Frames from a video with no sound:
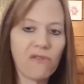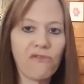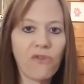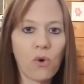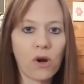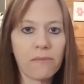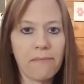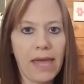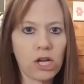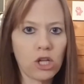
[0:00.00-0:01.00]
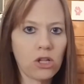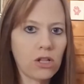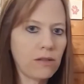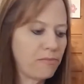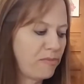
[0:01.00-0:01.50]
4
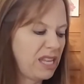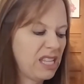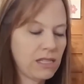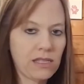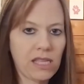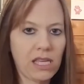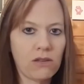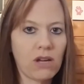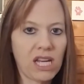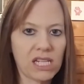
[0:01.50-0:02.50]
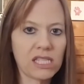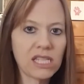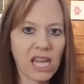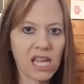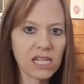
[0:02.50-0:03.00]
metal bits that you kind of
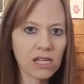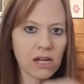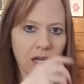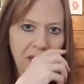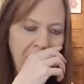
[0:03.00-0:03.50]
stand on.